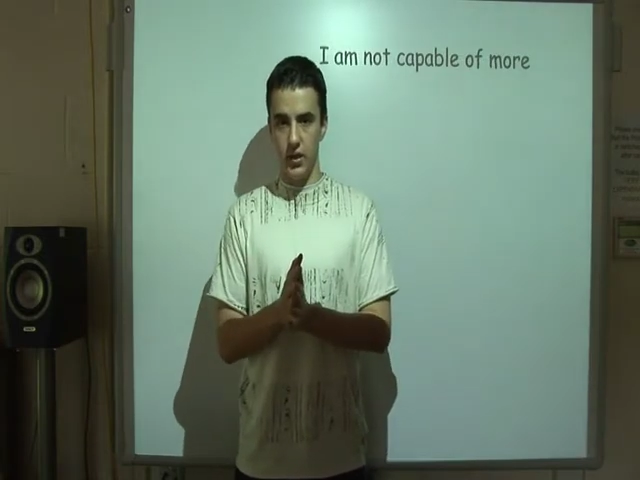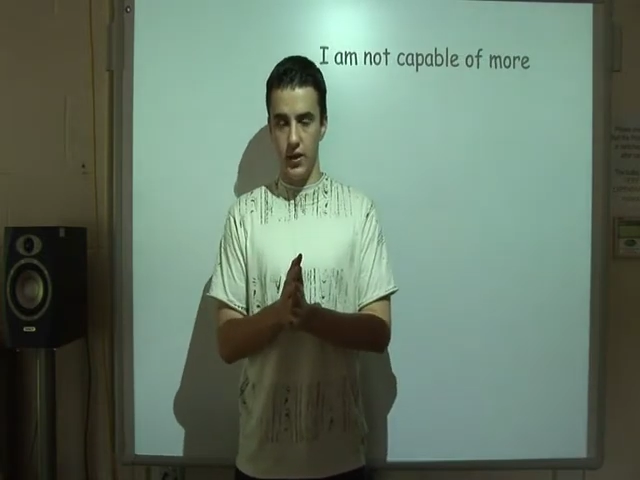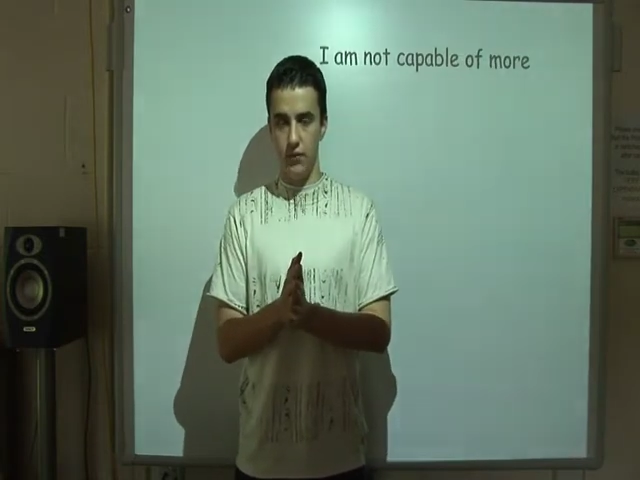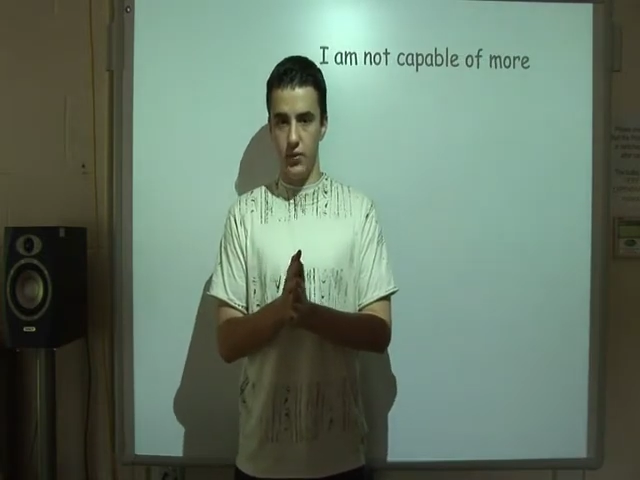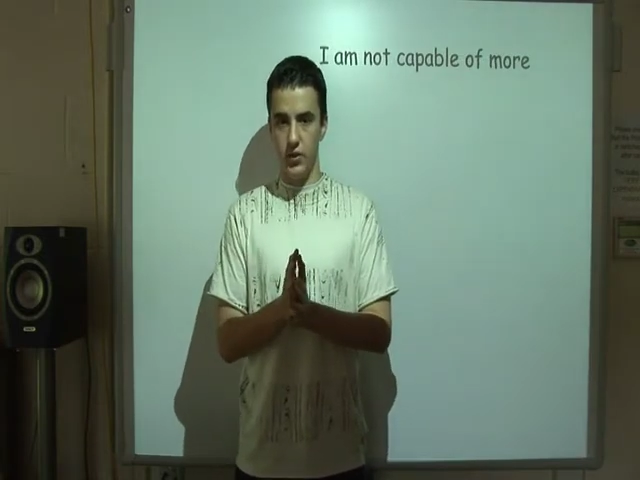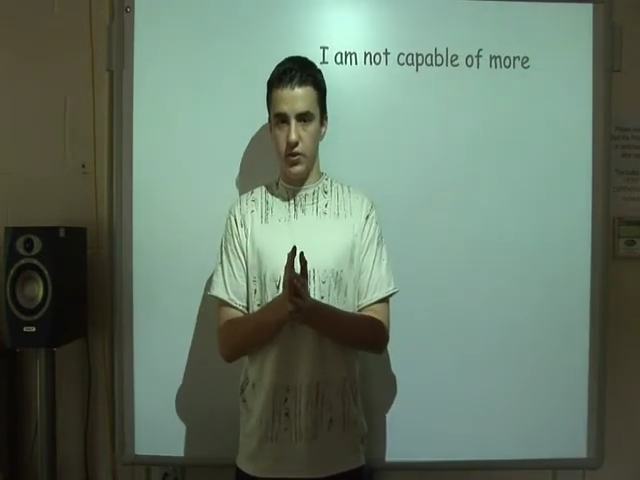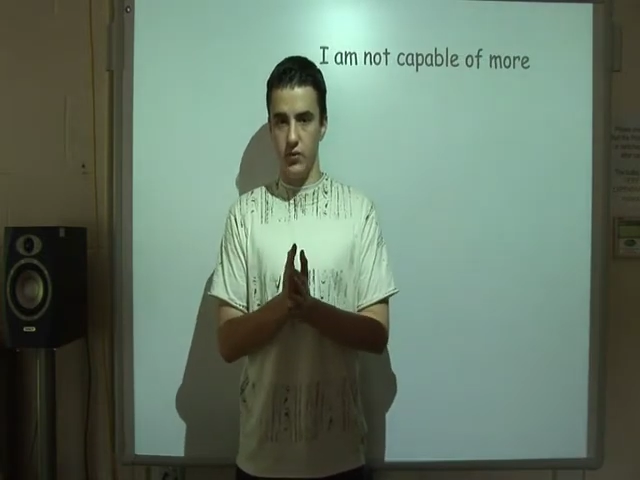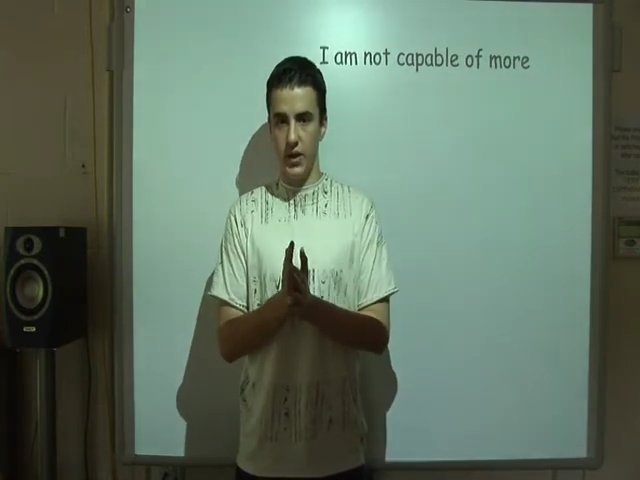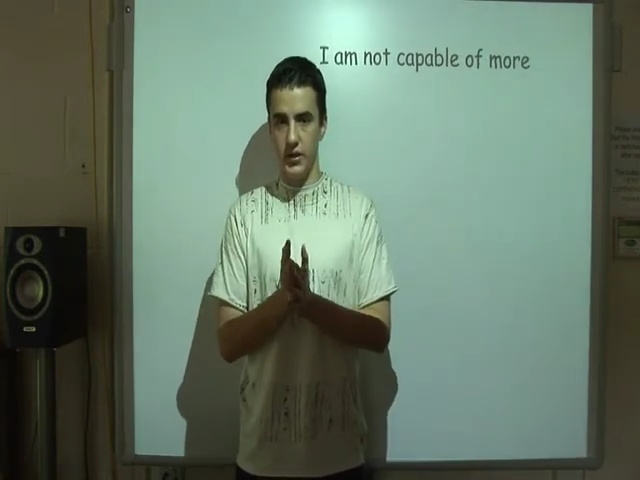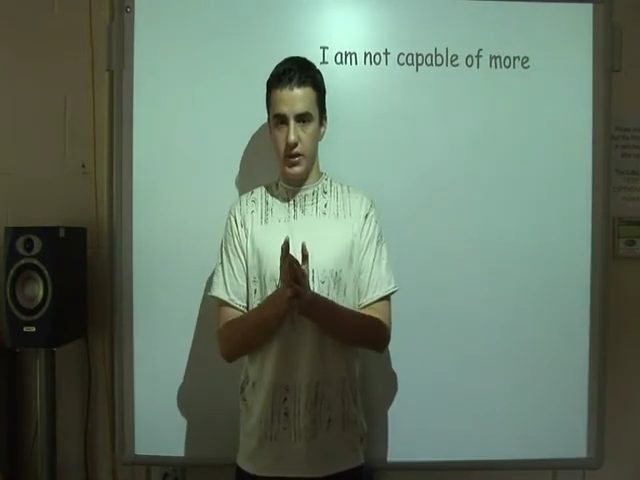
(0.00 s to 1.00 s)
if we just
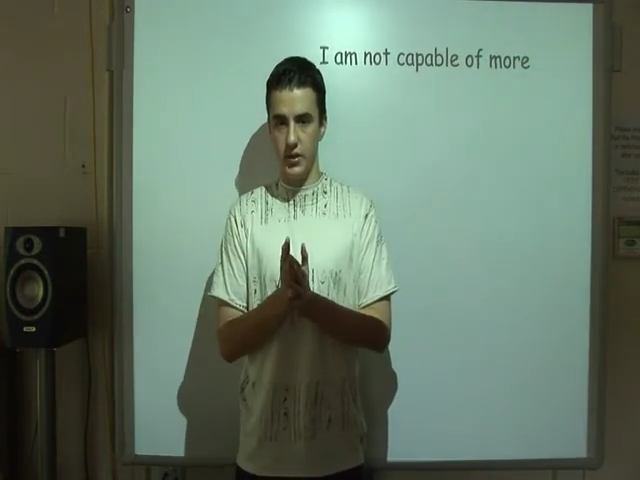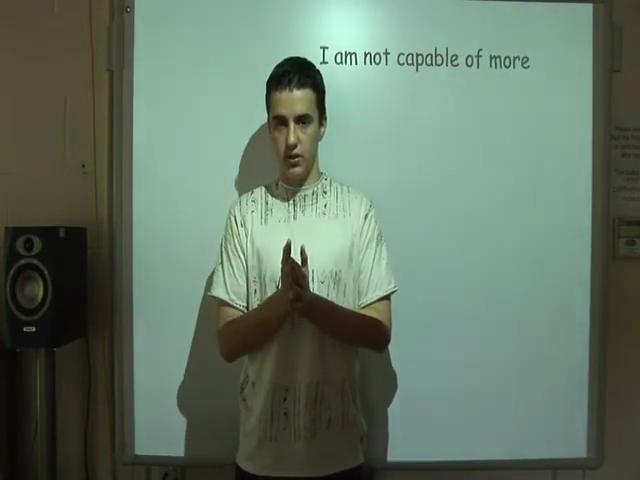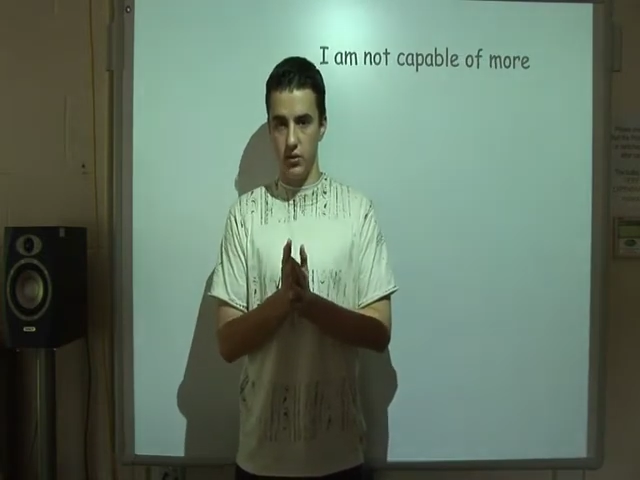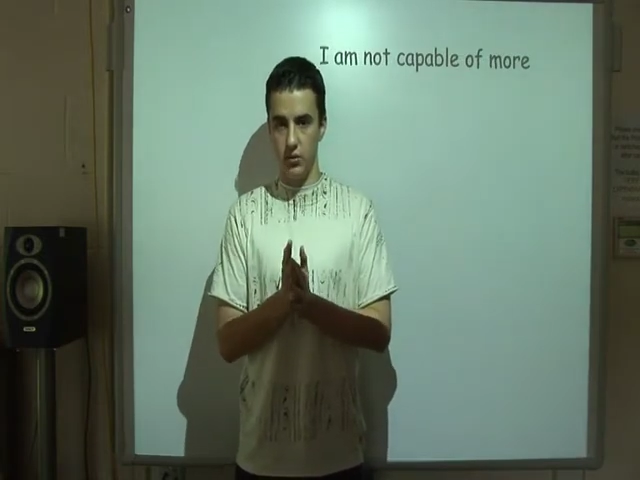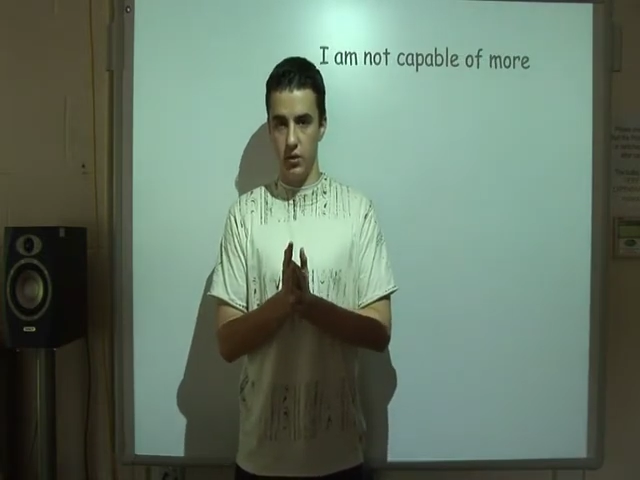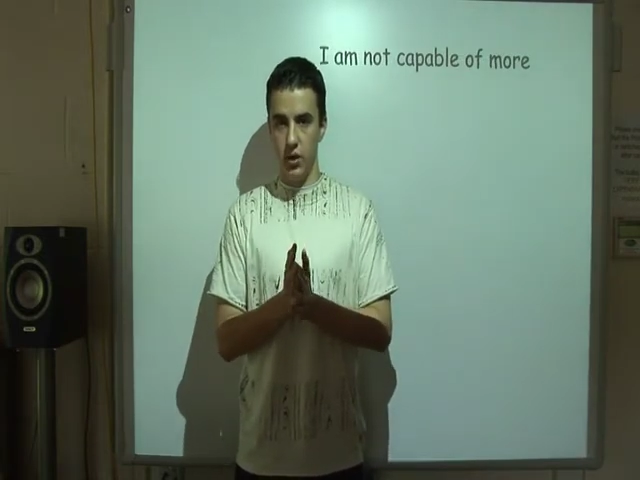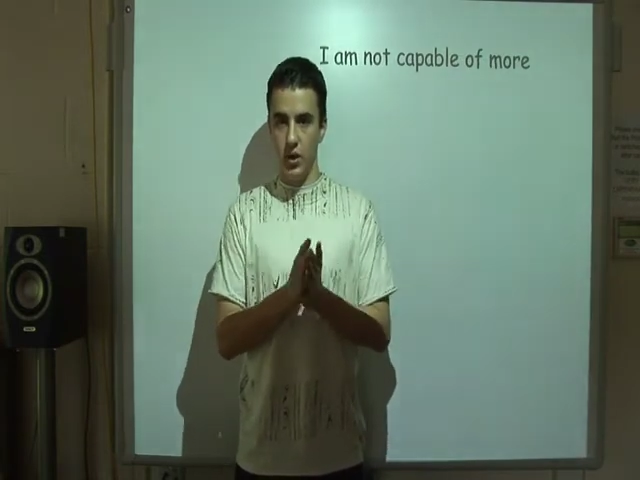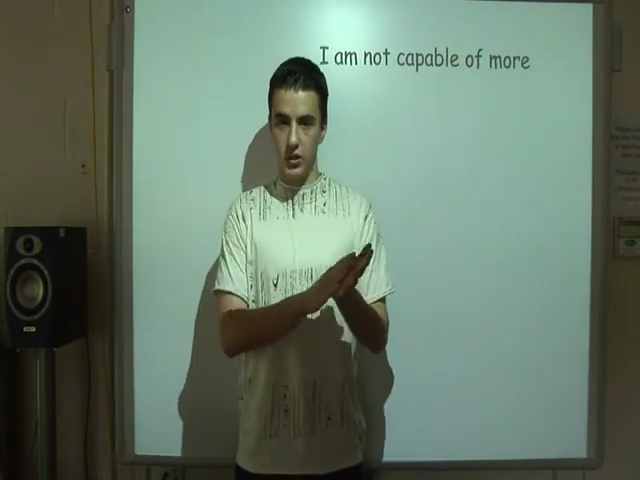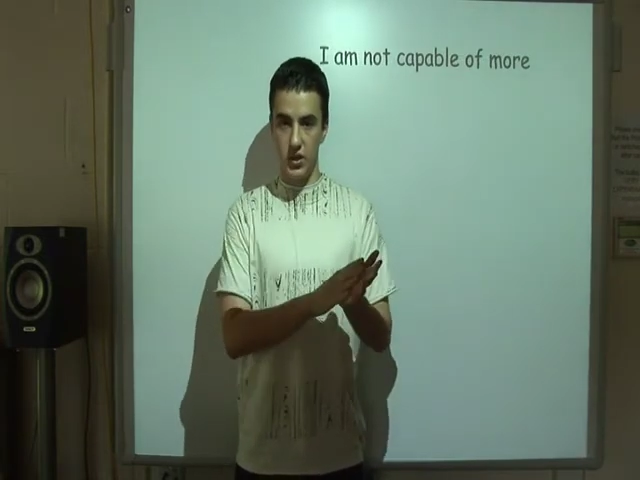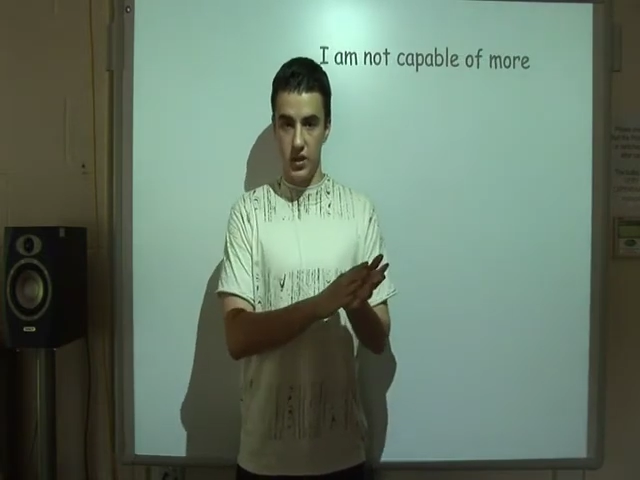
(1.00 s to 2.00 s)
relate it to
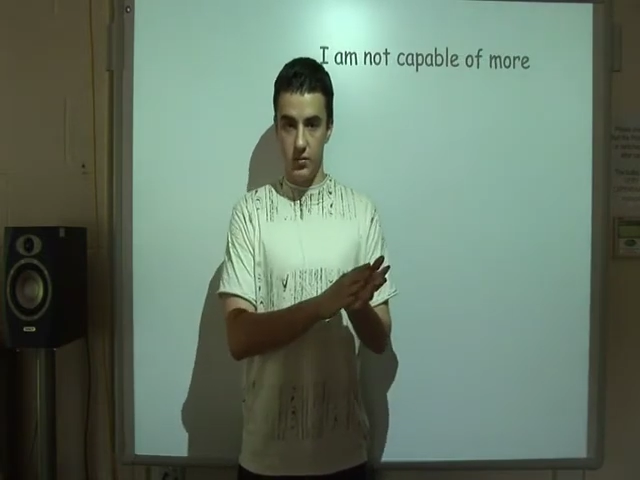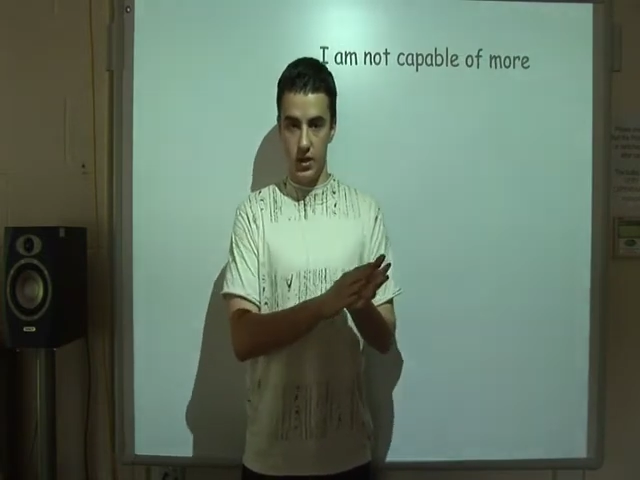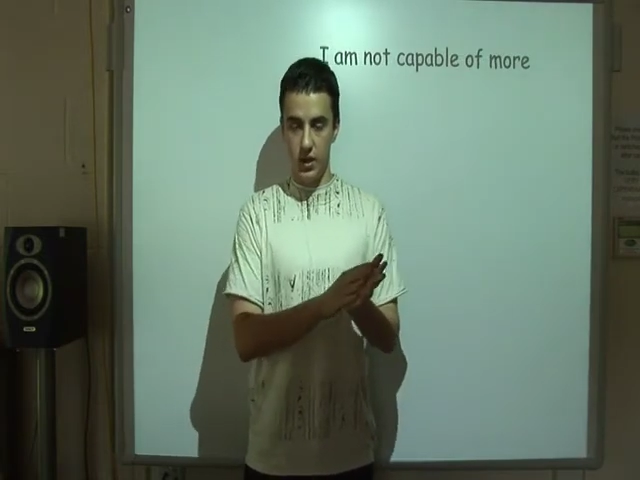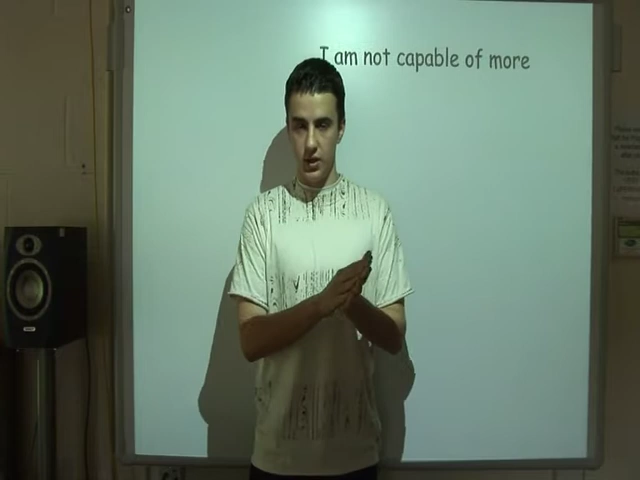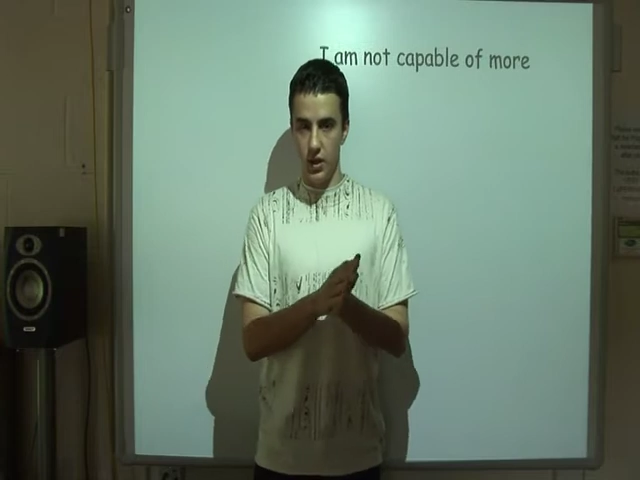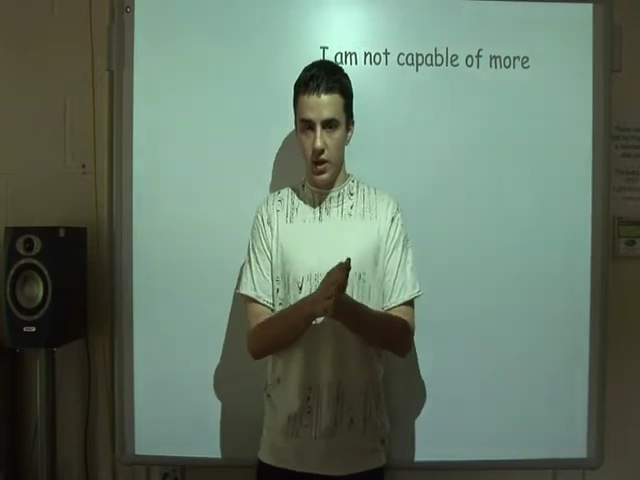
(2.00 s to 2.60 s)
the gym again.